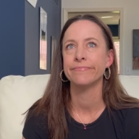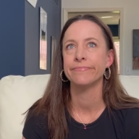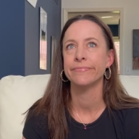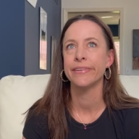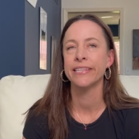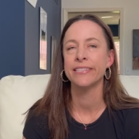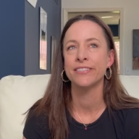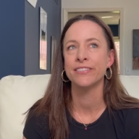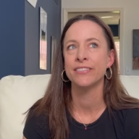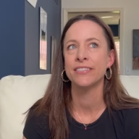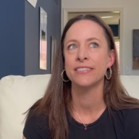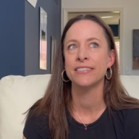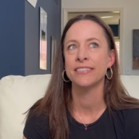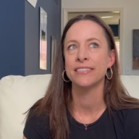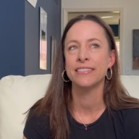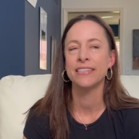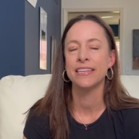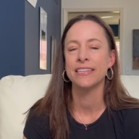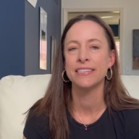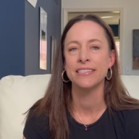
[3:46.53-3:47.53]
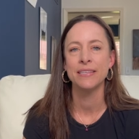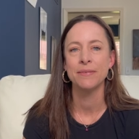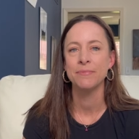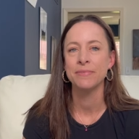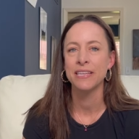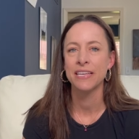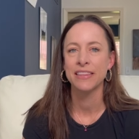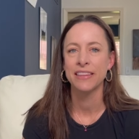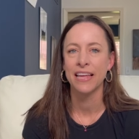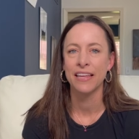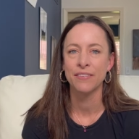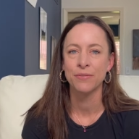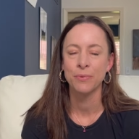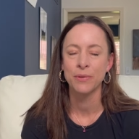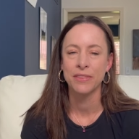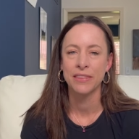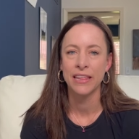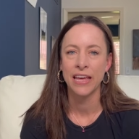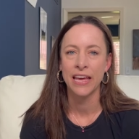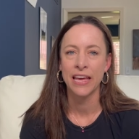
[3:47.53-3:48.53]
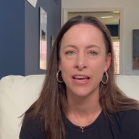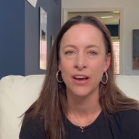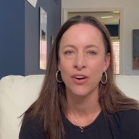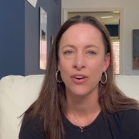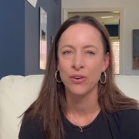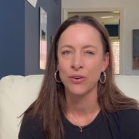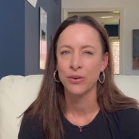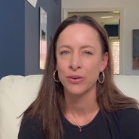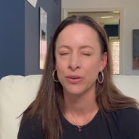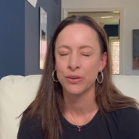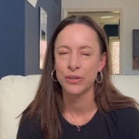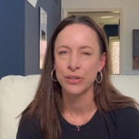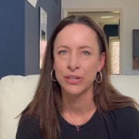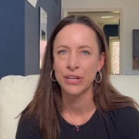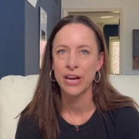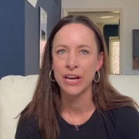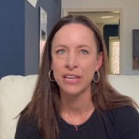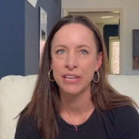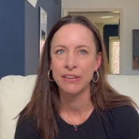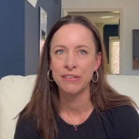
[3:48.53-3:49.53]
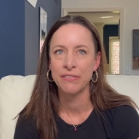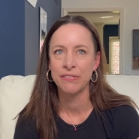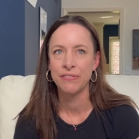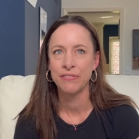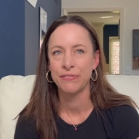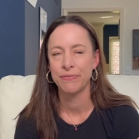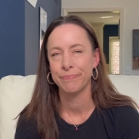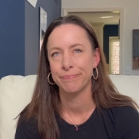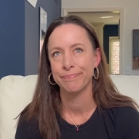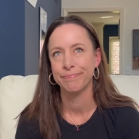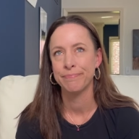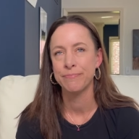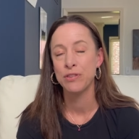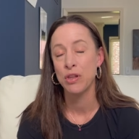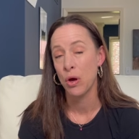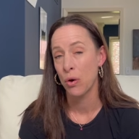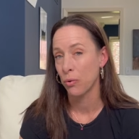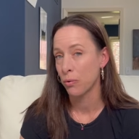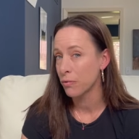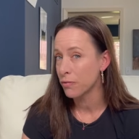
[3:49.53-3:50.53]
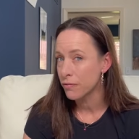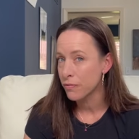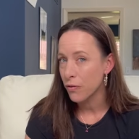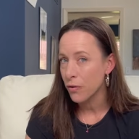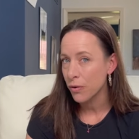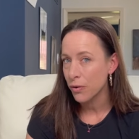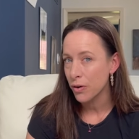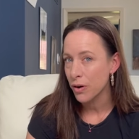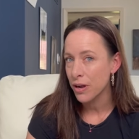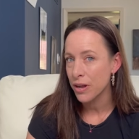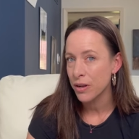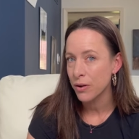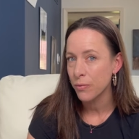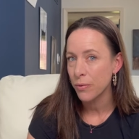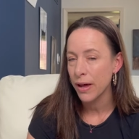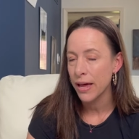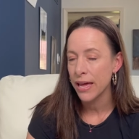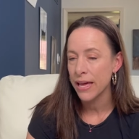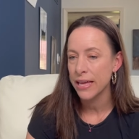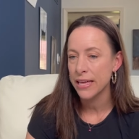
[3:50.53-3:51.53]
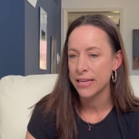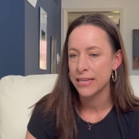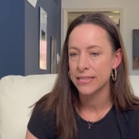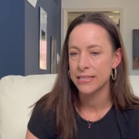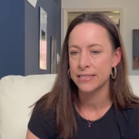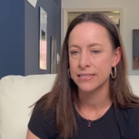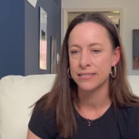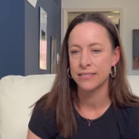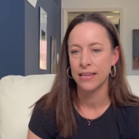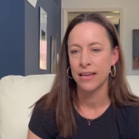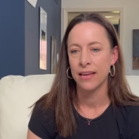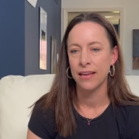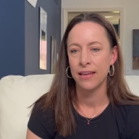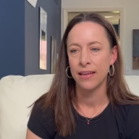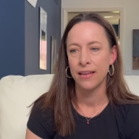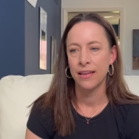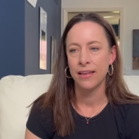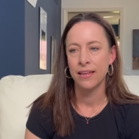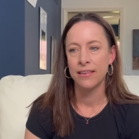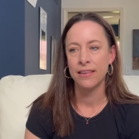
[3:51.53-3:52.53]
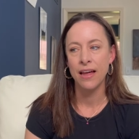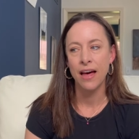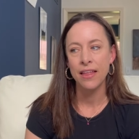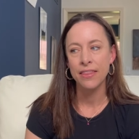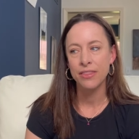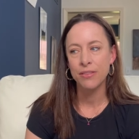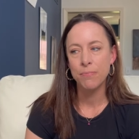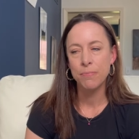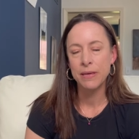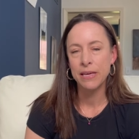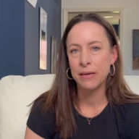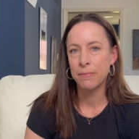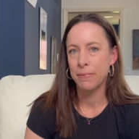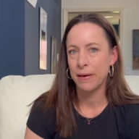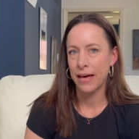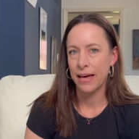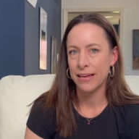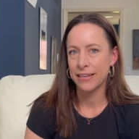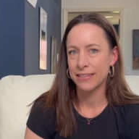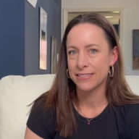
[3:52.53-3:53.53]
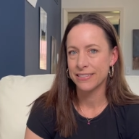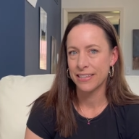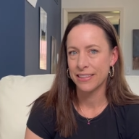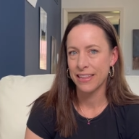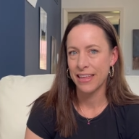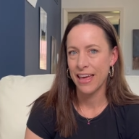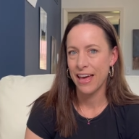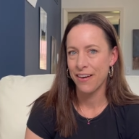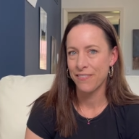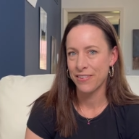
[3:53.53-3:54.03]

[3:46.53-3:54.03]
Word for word: it's just it seems like that's what they are kind of known for in a way is not the big bags that they have